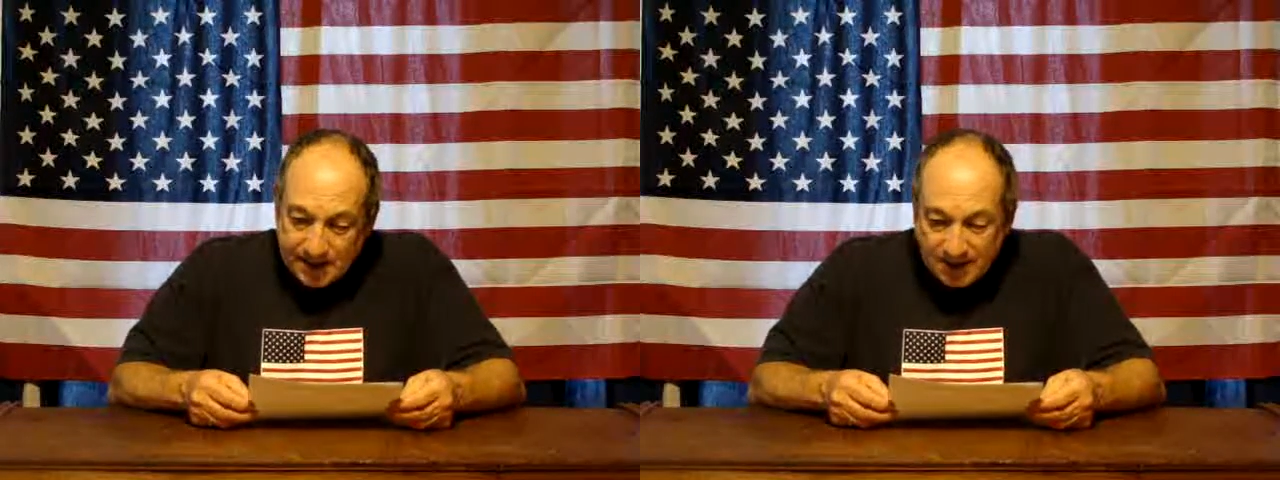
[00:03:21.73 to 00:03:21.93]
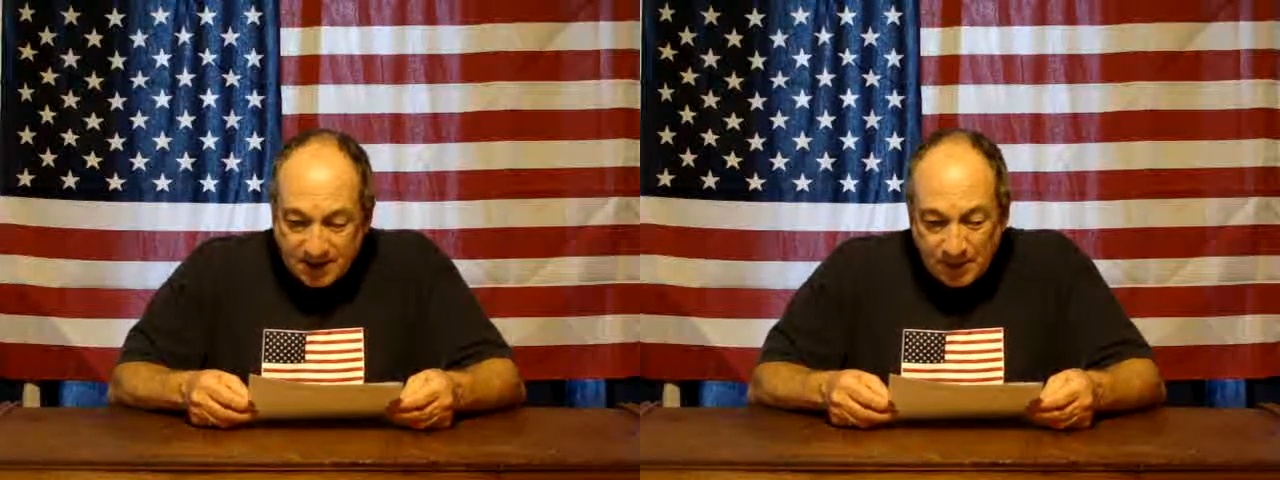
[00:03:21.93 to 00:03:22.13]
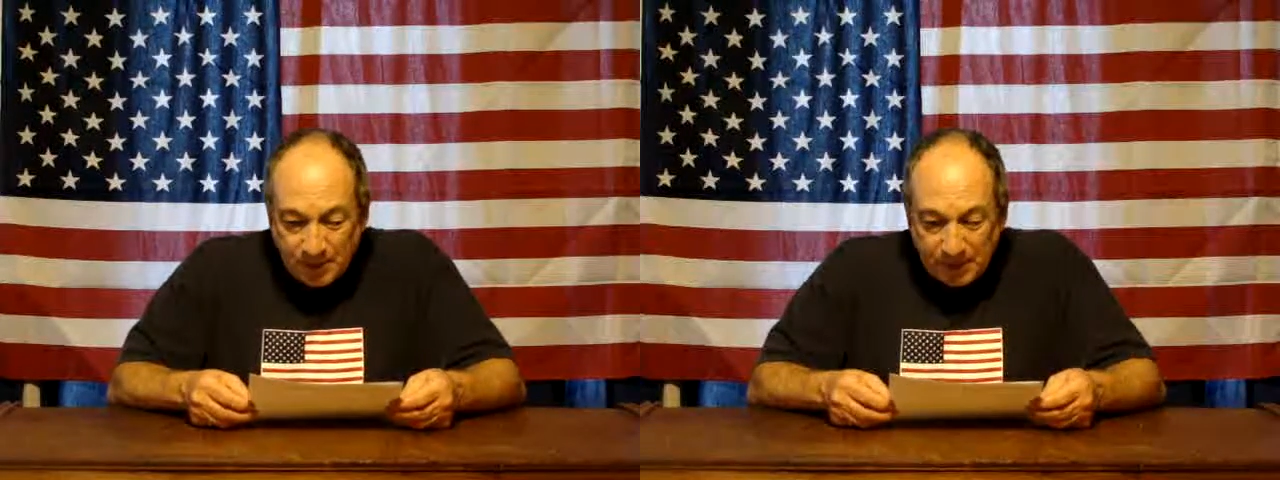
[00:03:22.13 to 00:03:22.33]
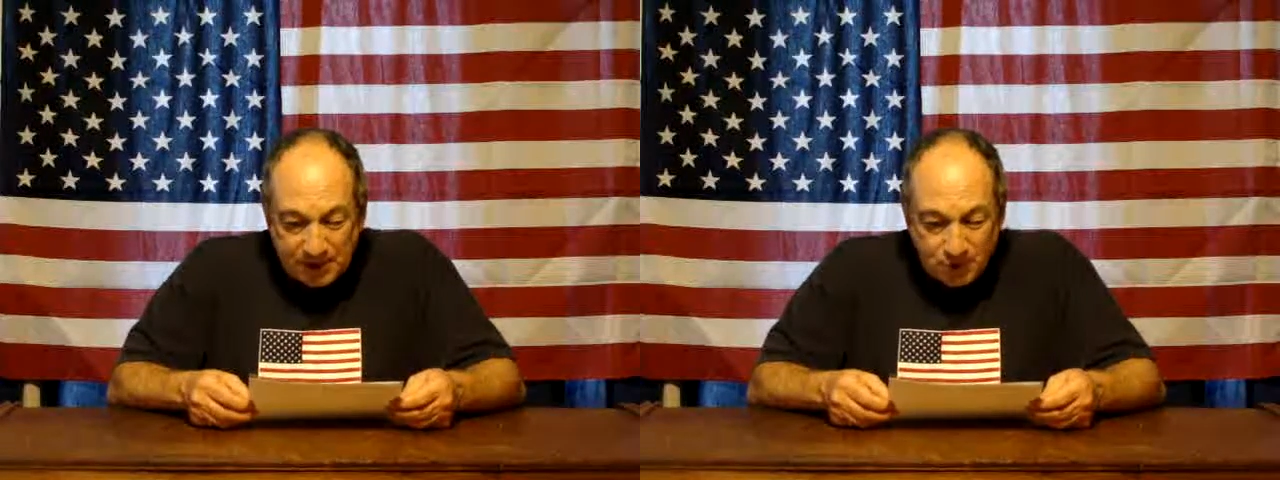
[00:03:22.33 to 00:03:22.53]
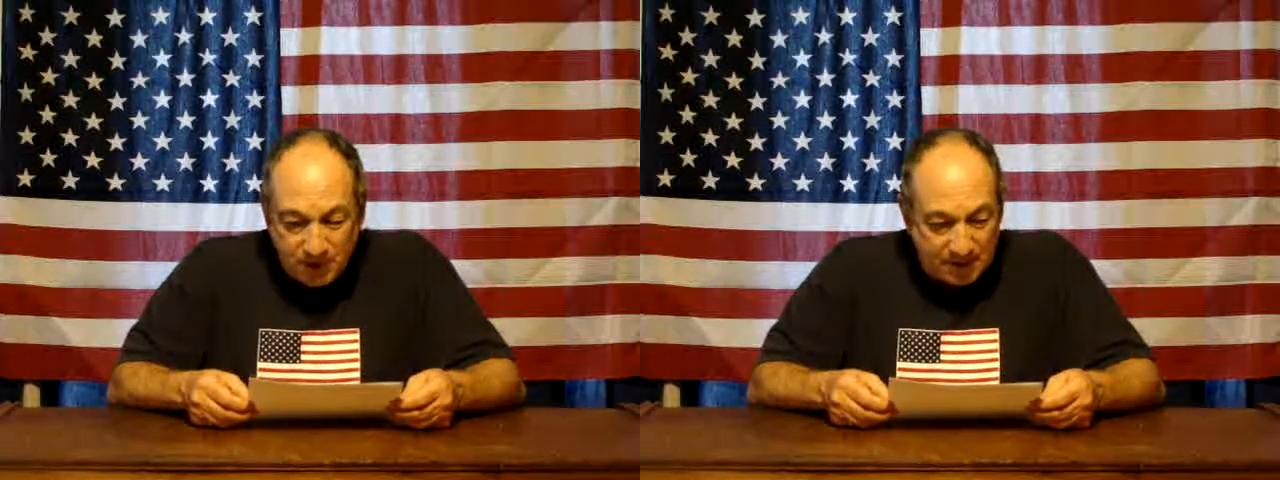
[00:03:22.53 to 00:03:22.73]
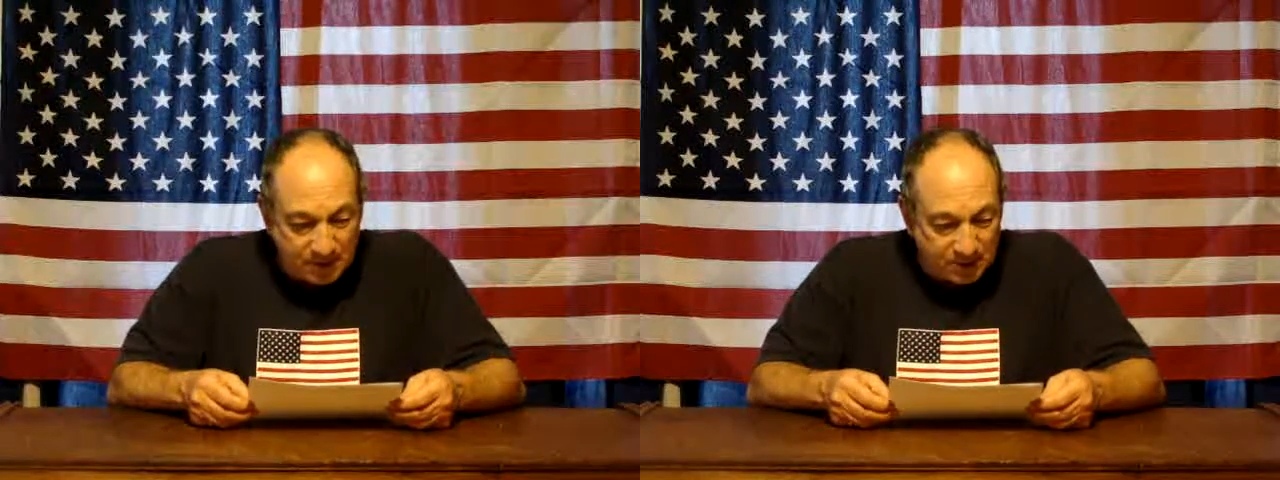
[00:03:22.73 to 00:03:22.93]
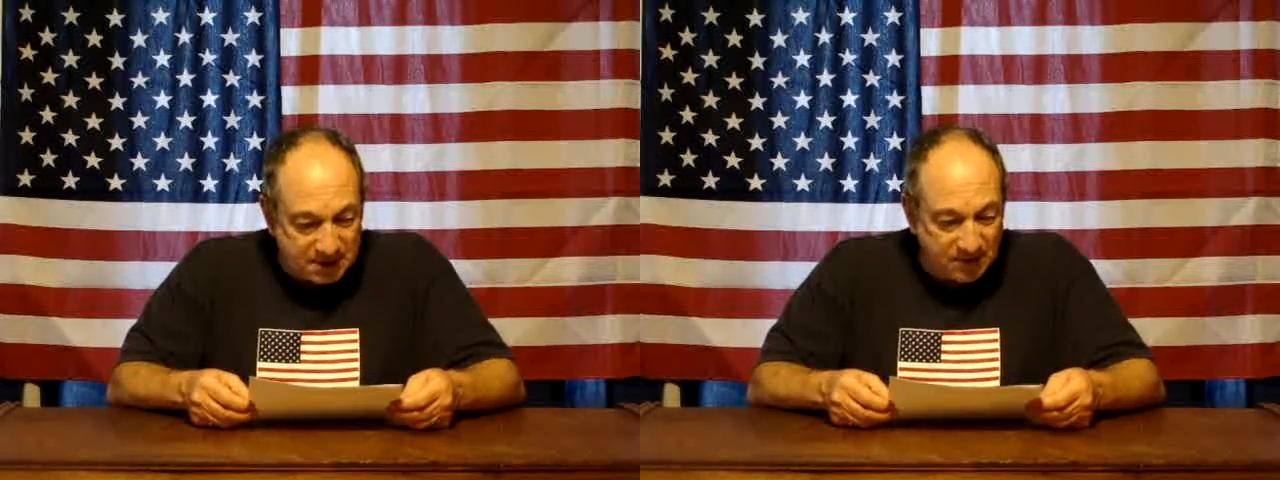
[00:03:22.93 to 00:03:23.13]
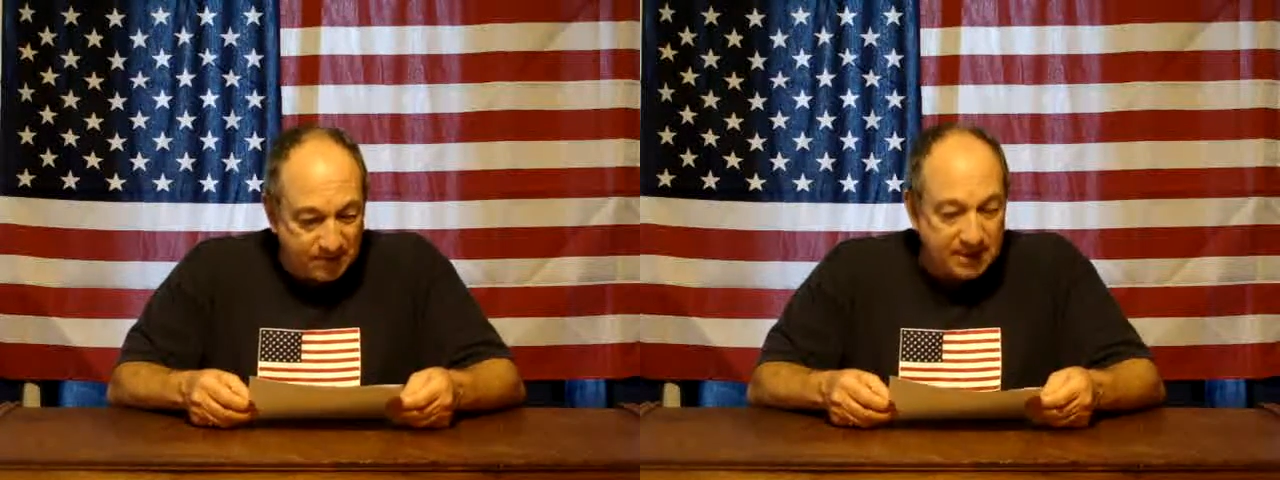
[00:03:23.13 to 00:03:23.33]
Considering the treatment
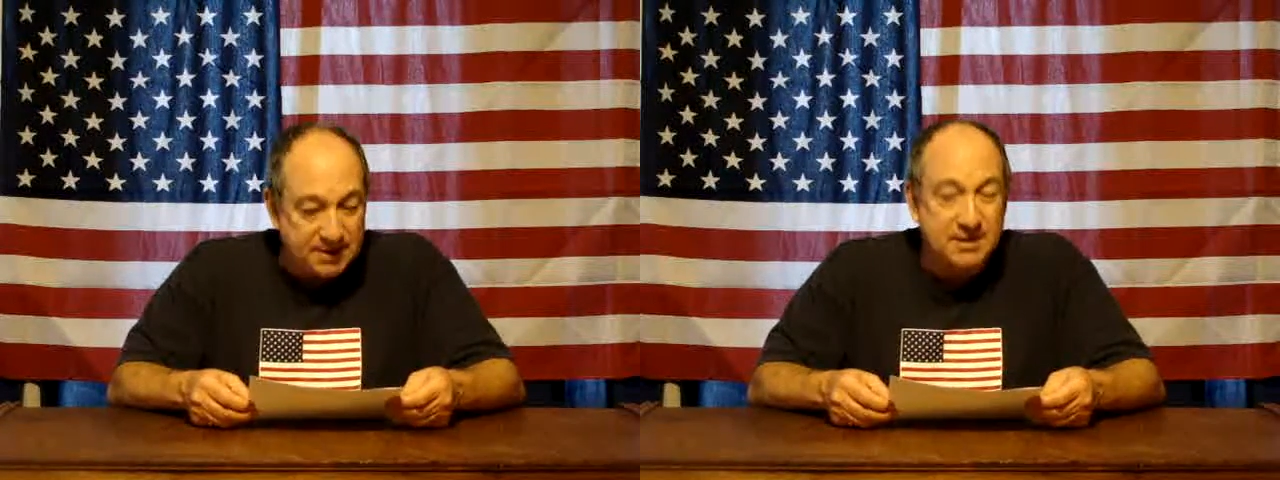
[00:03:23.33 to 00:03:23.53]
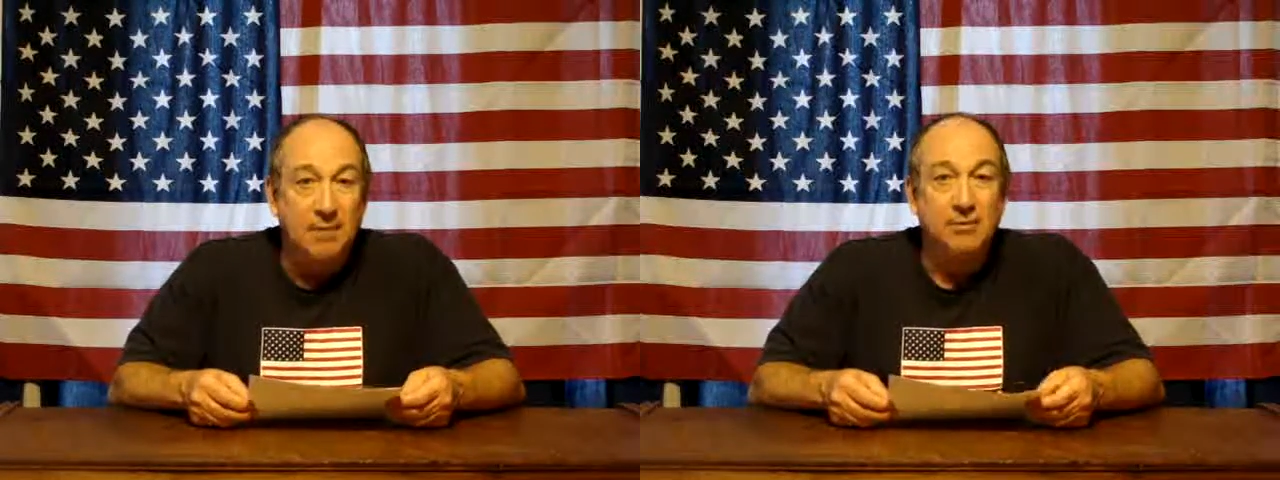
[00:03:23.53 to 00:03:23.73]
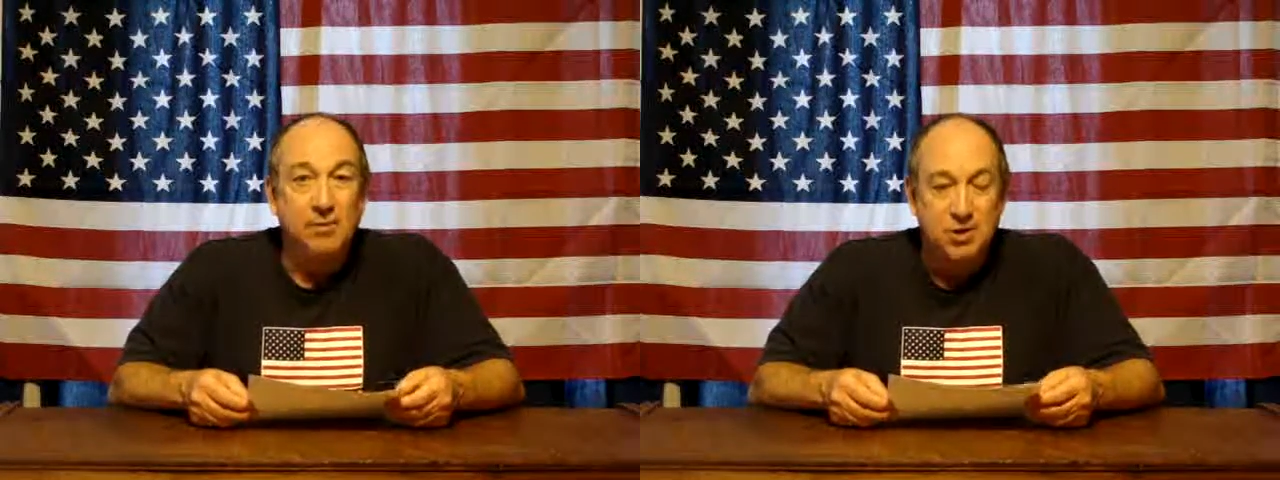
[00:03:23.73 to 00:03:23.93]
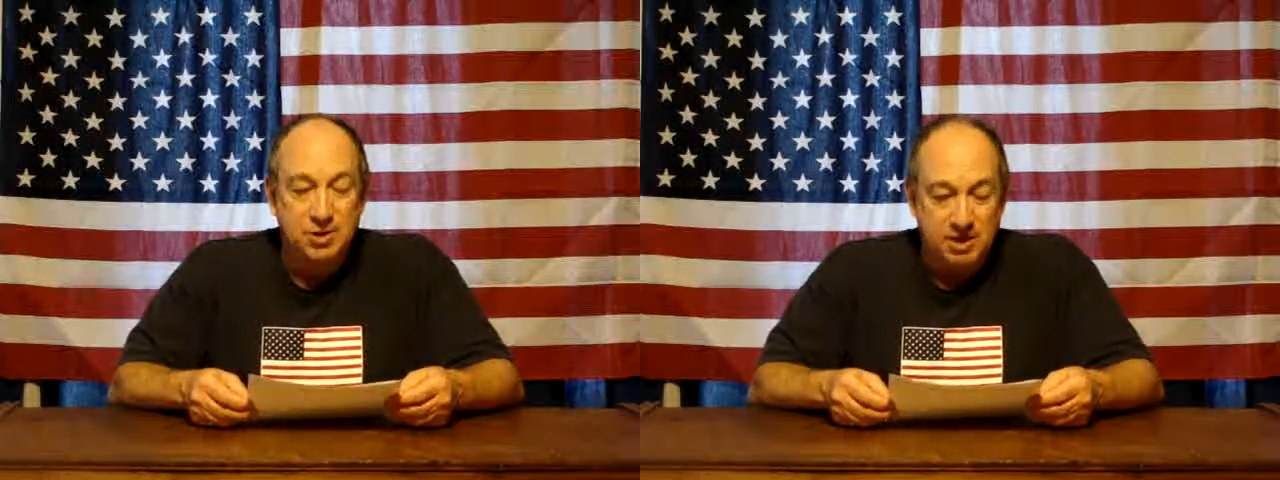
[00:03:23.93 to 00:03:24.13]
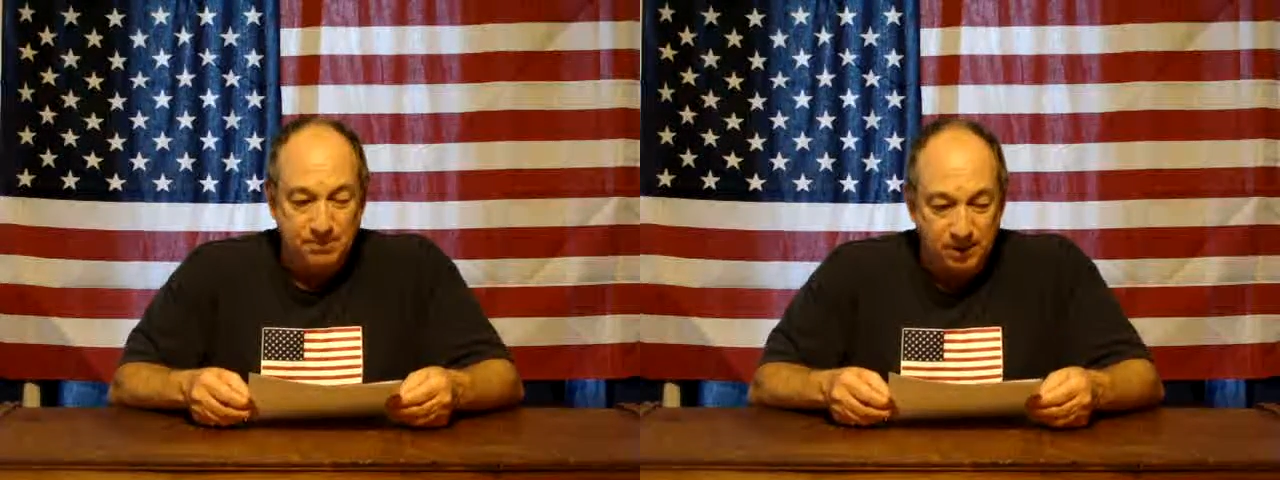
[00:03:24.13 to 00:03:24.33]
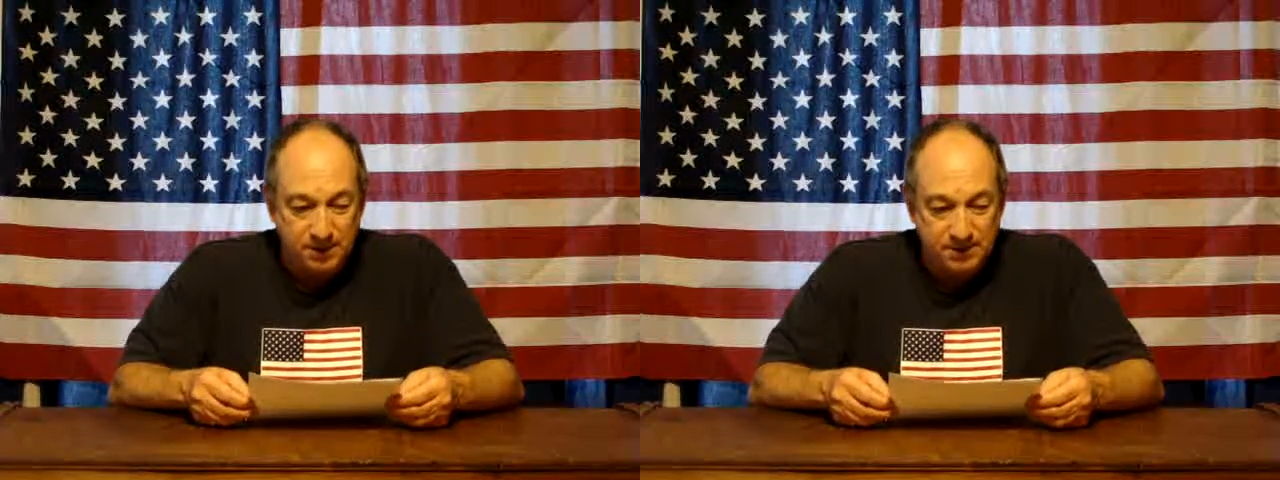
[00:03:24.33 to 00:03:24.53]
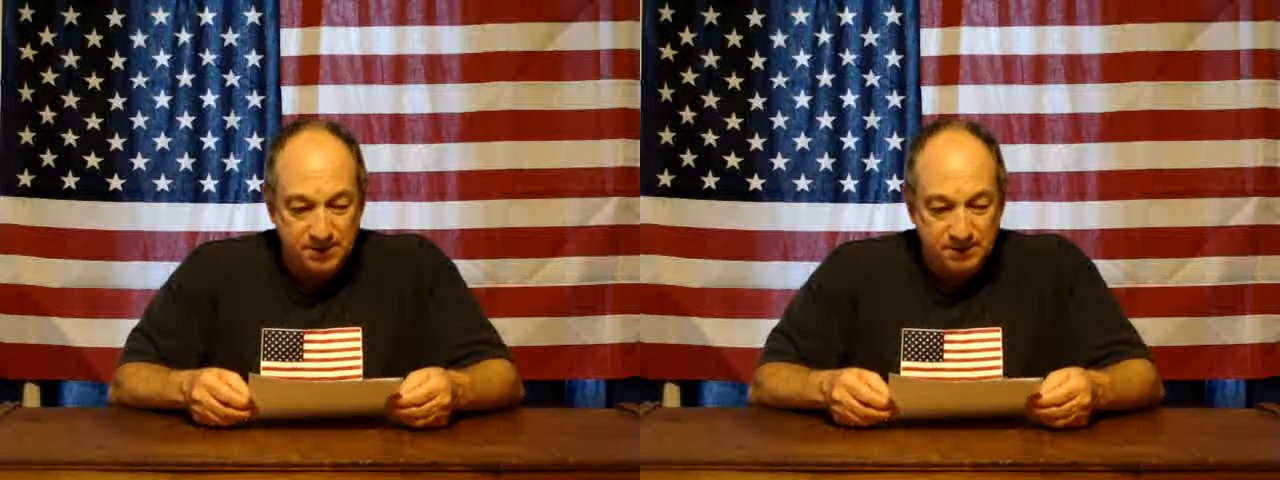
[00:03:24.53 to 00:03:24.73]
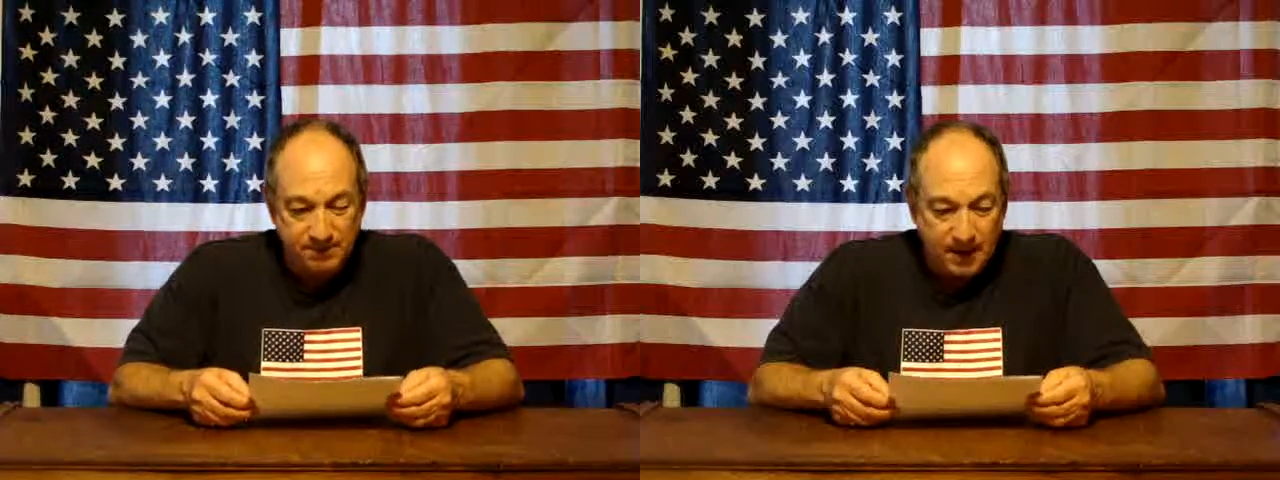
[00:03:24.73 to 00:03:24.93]
received by Salman Rushdie's
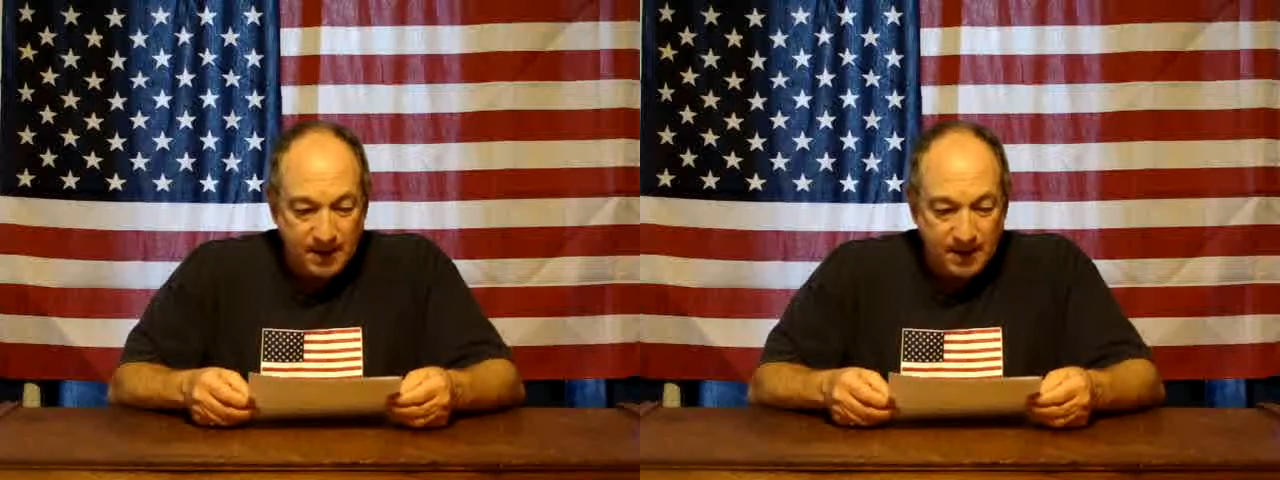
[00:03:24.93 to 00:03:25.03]
books,